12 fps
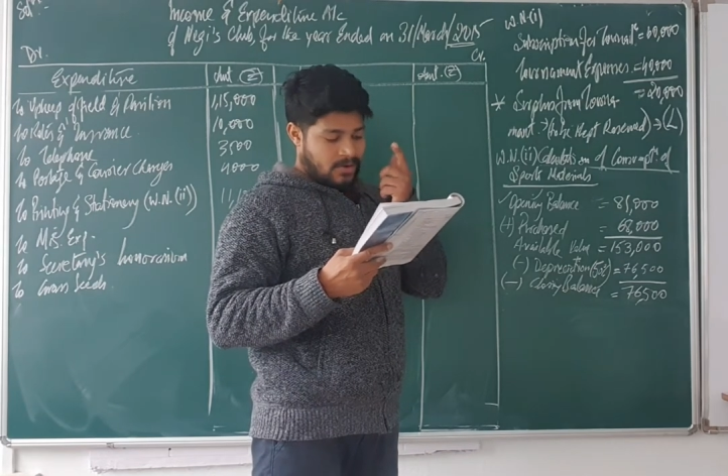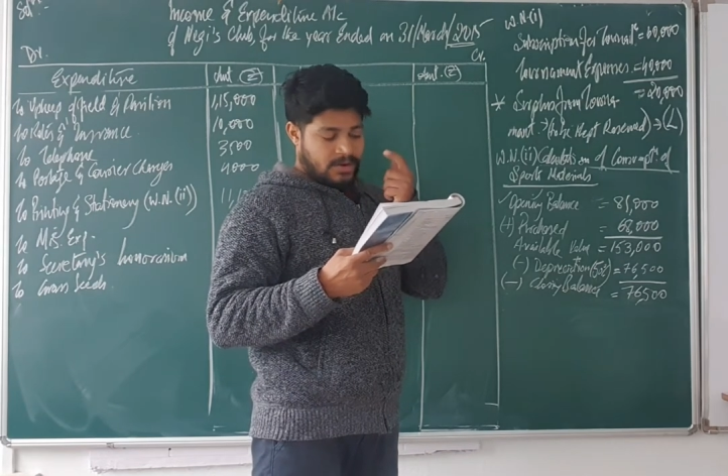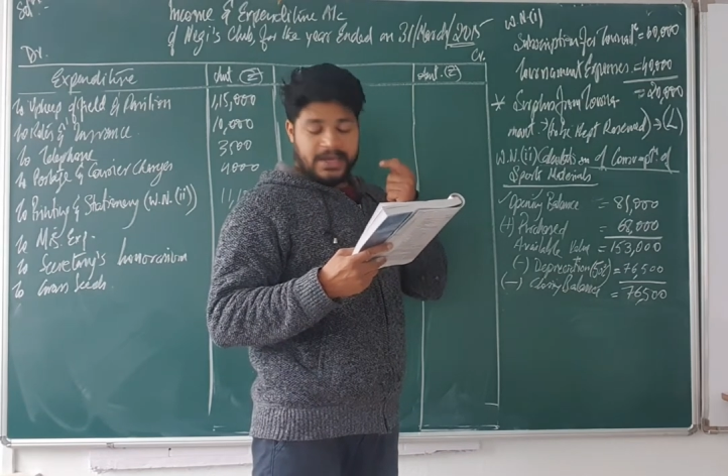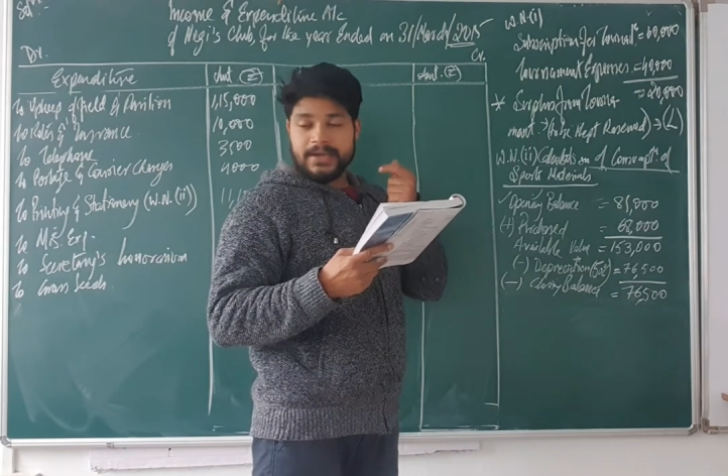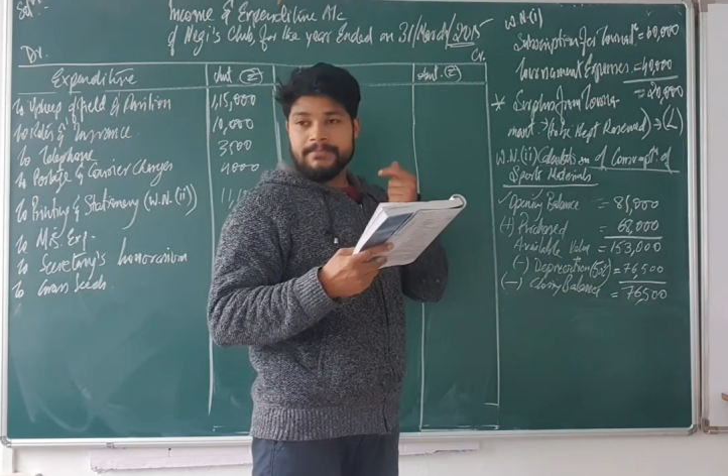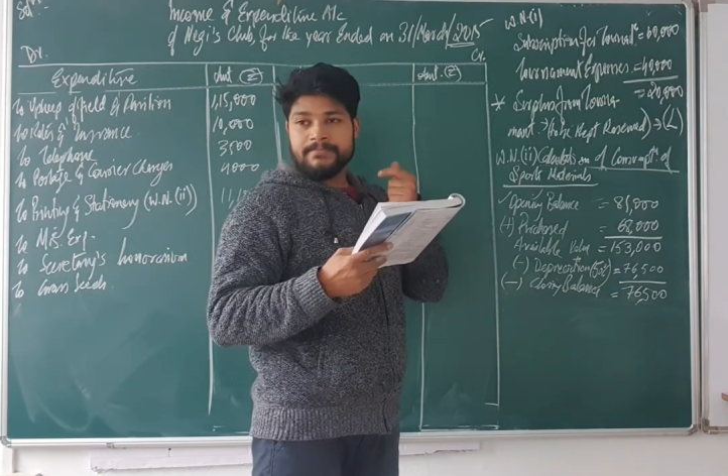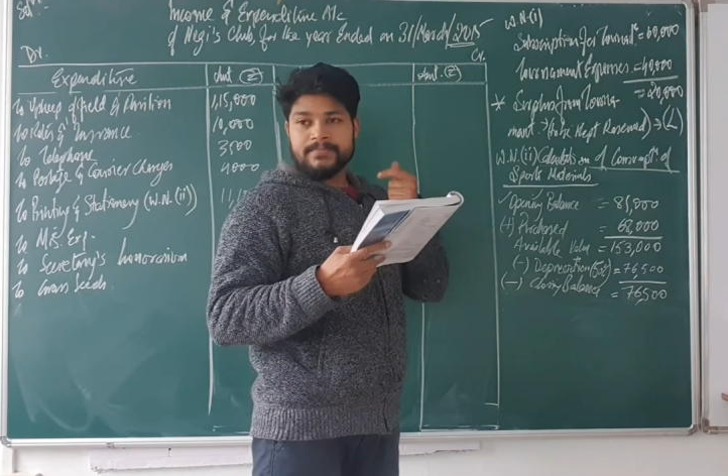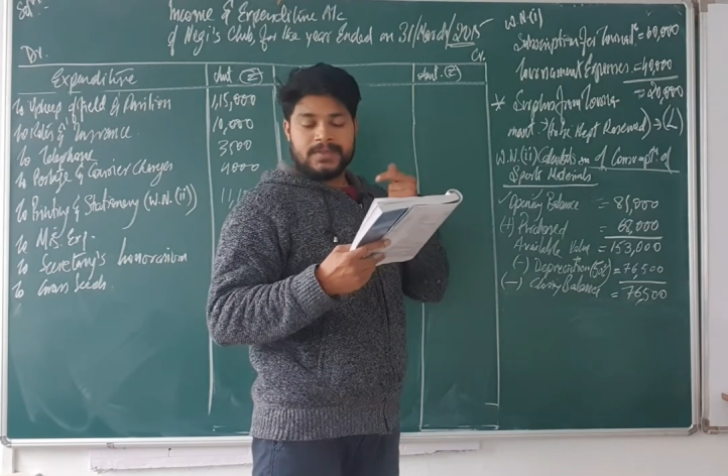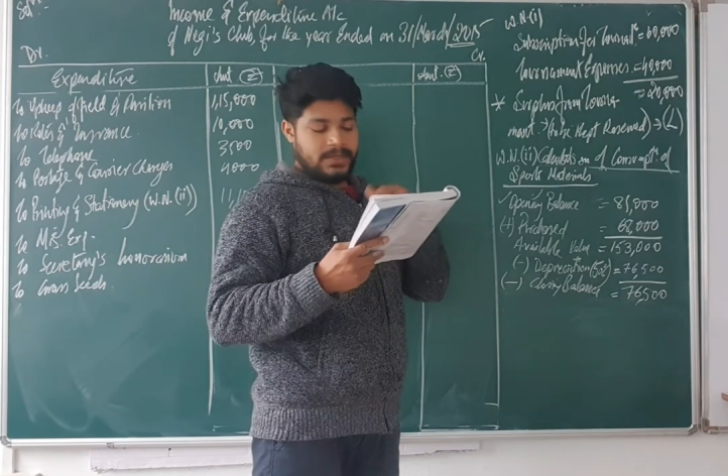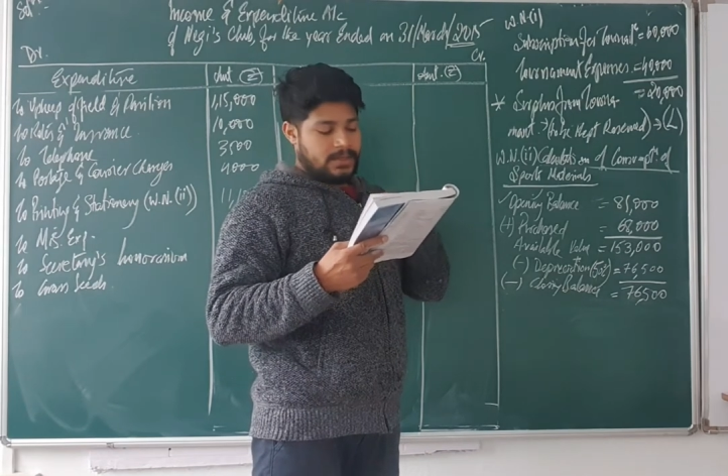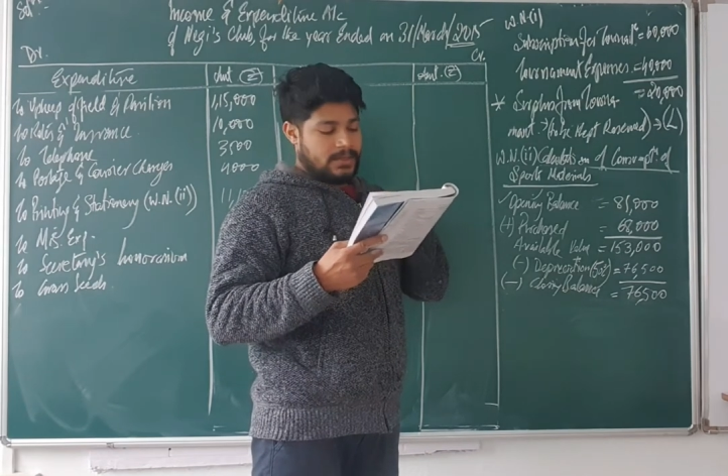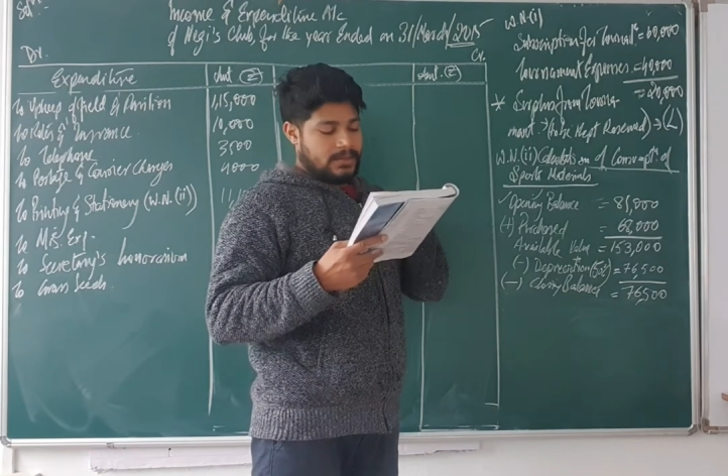Okay,
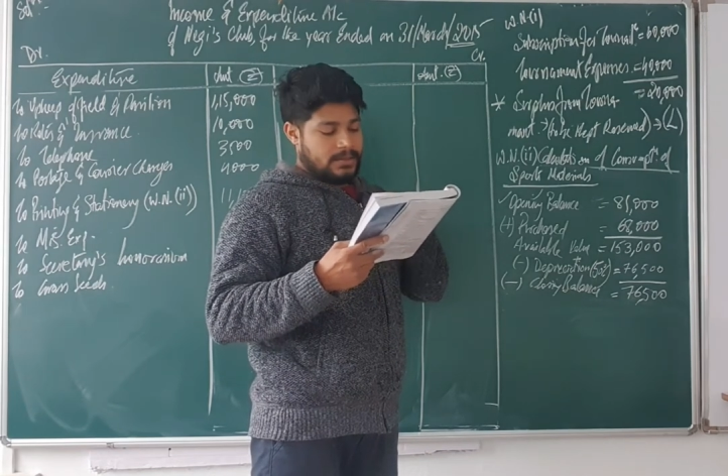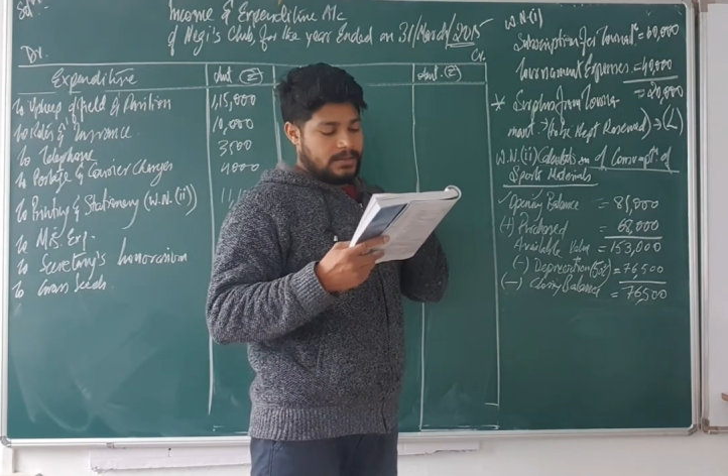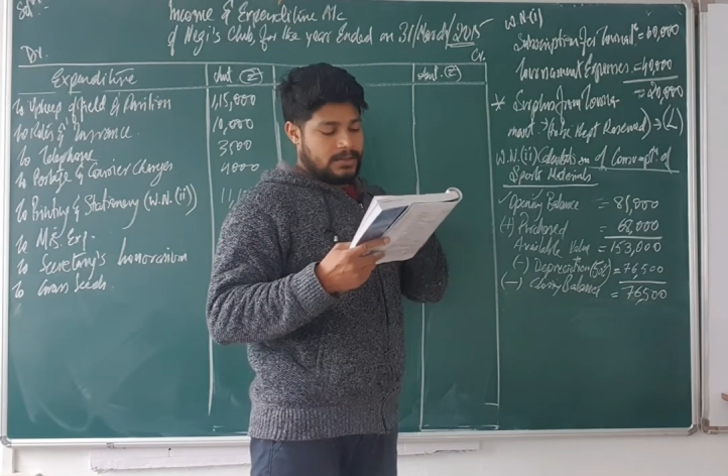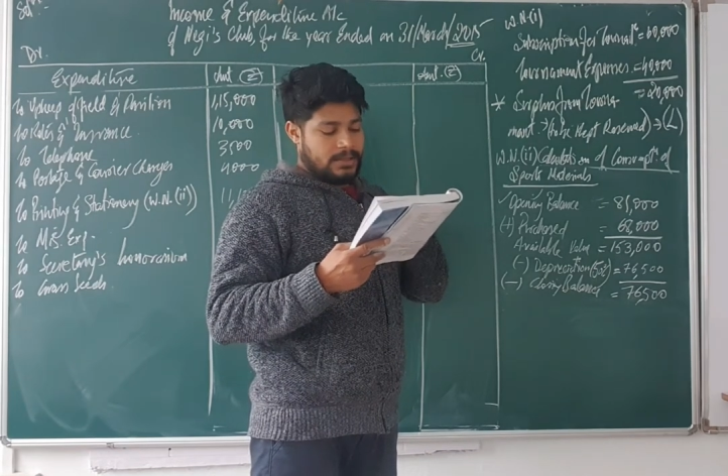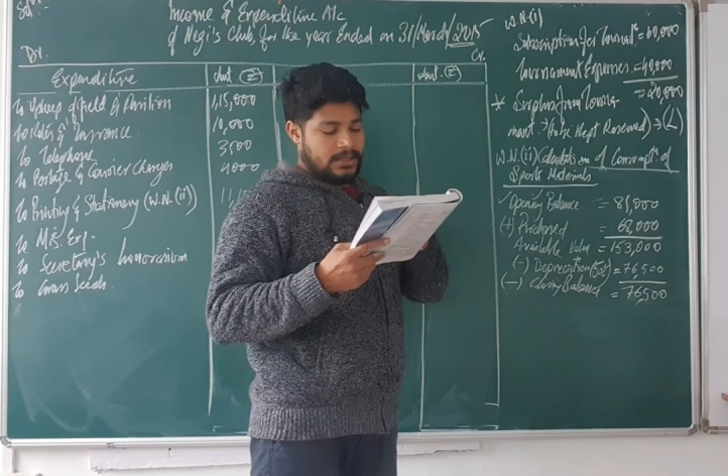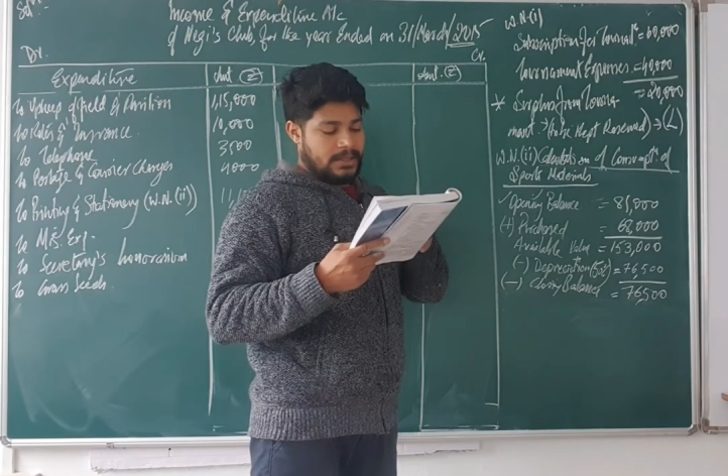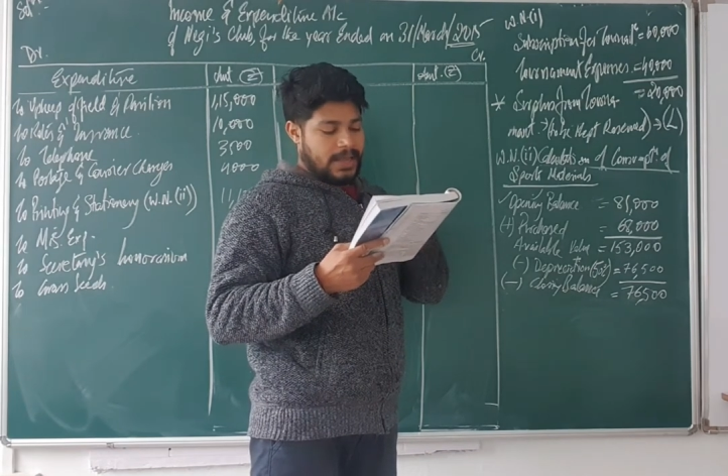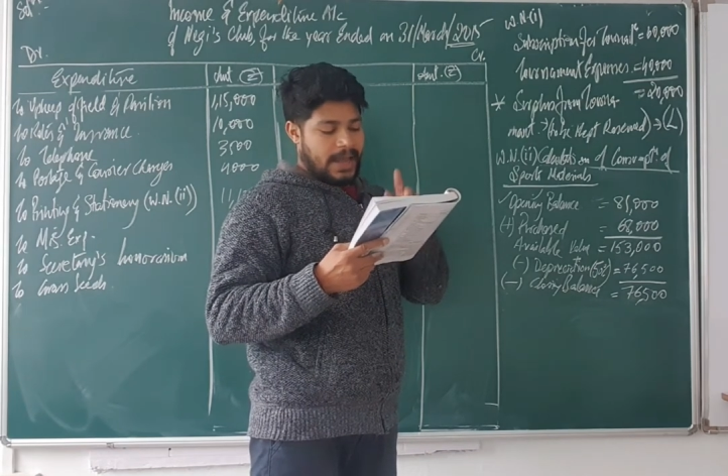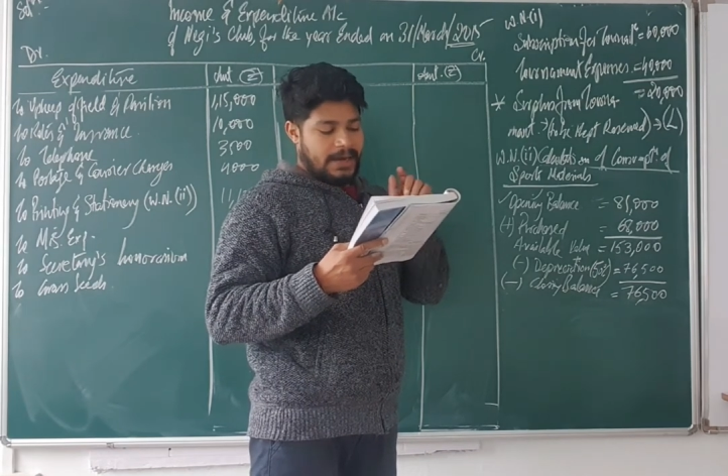then they